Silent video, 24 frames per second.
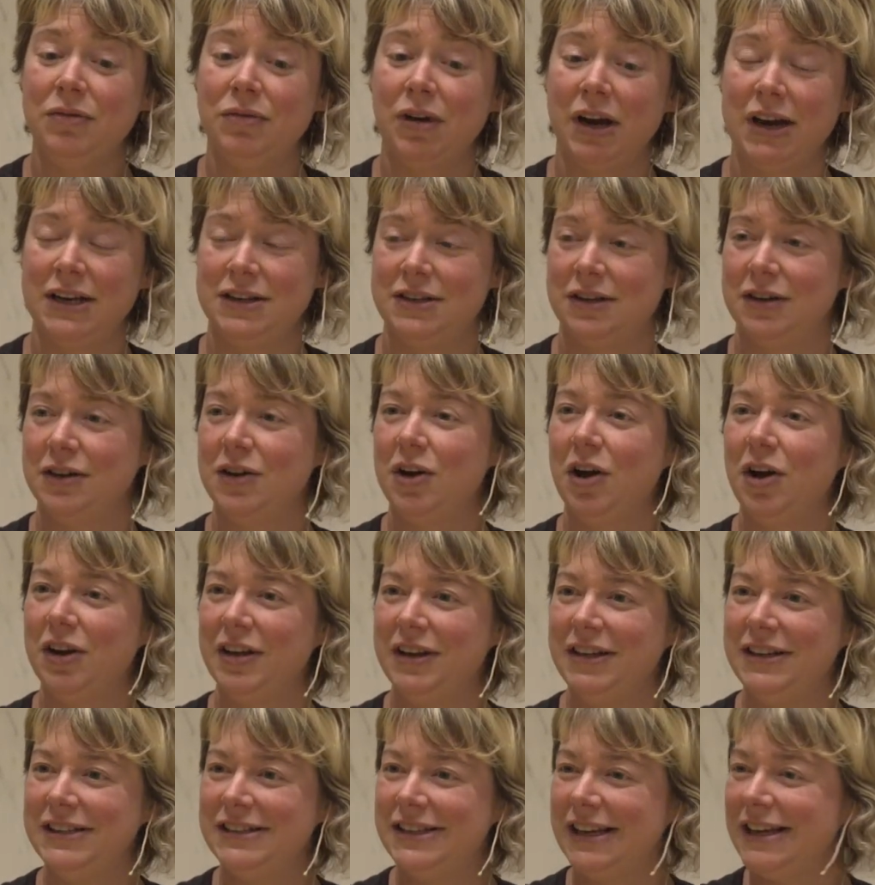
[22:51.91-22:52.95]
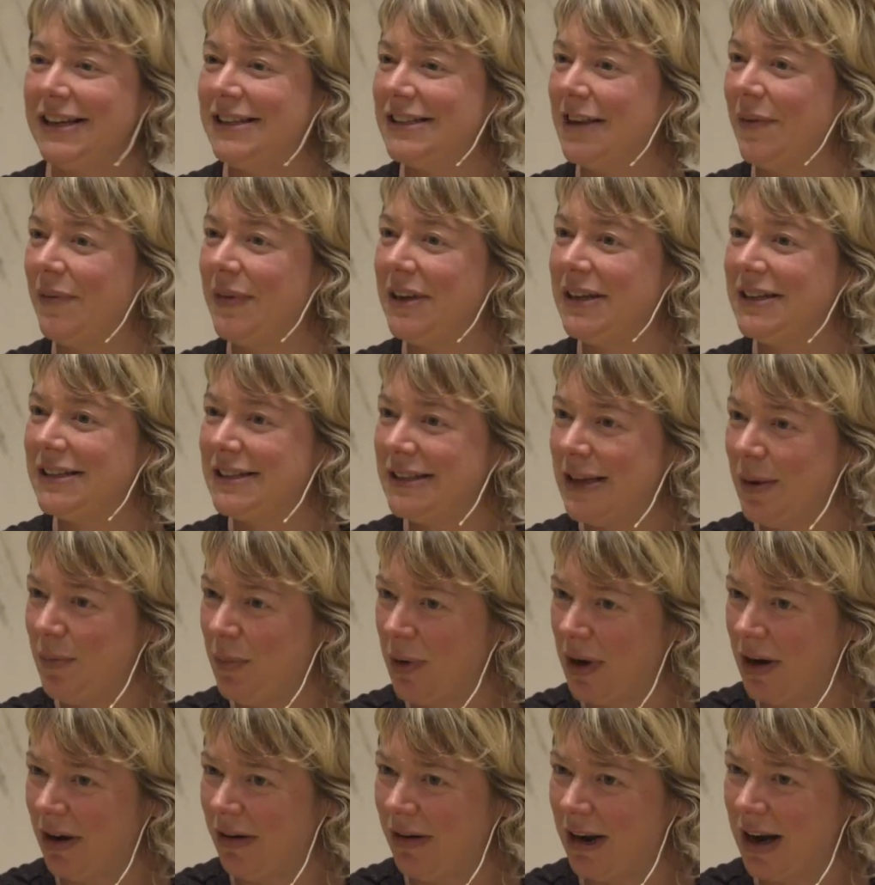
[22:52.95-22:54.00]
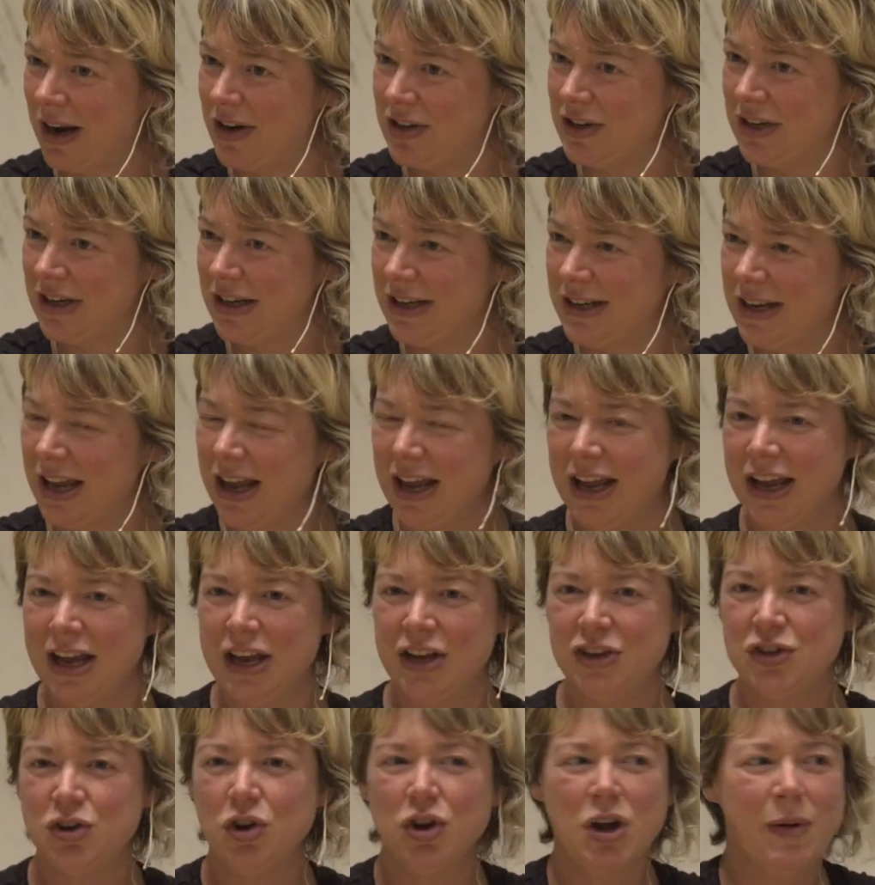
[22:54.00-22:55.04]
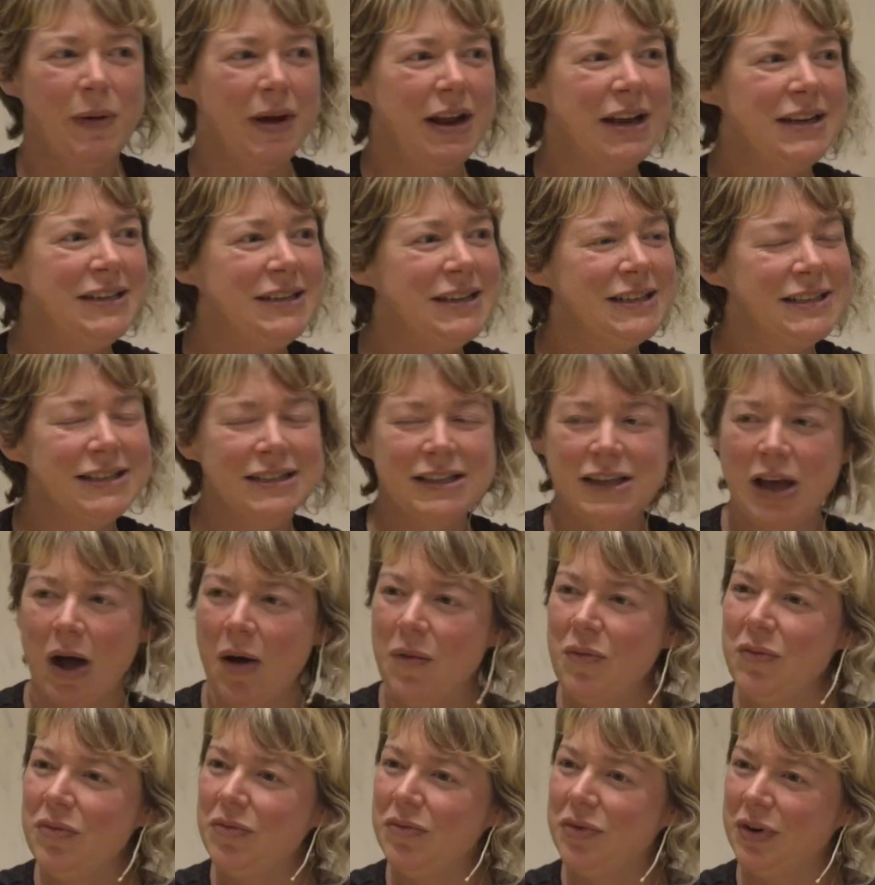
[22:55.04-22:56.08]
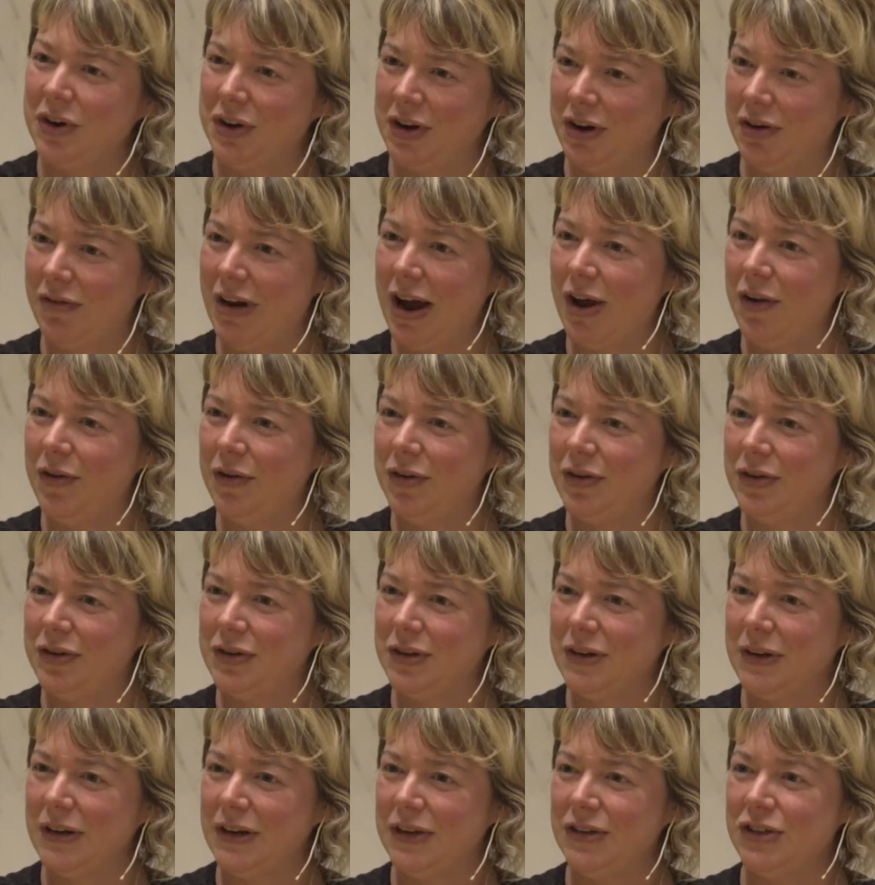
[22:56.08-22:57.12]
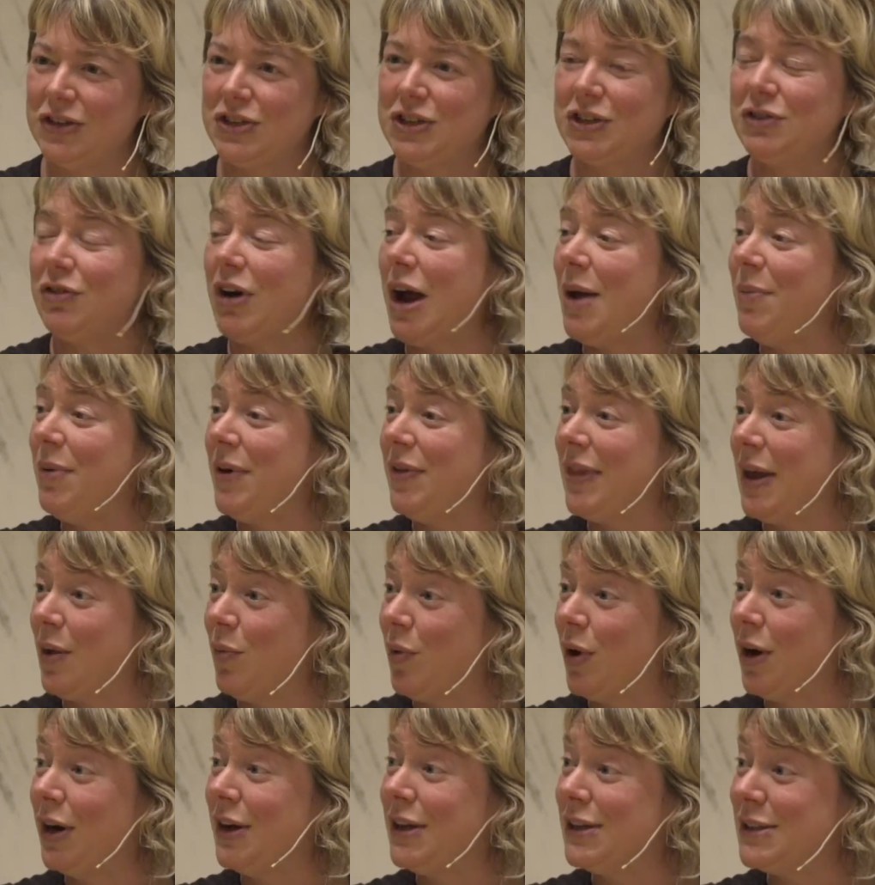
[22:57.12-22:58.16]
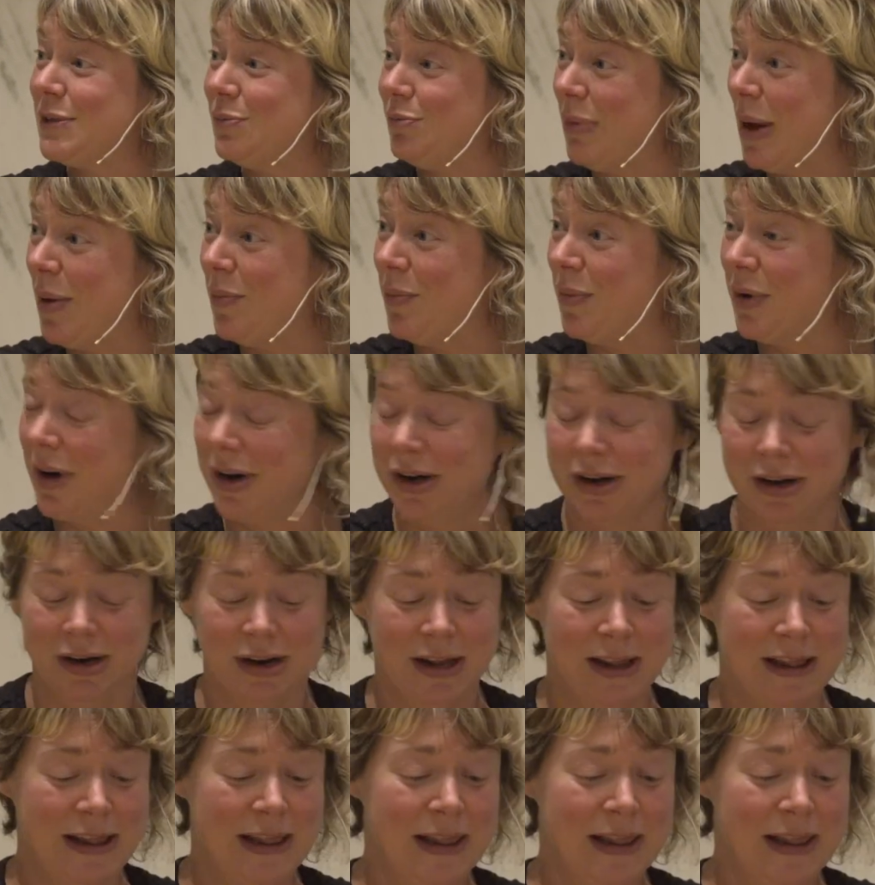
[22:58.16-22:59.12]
writer colleagues say something similar, actually. Talk about a discomfort around describing their work as memoir.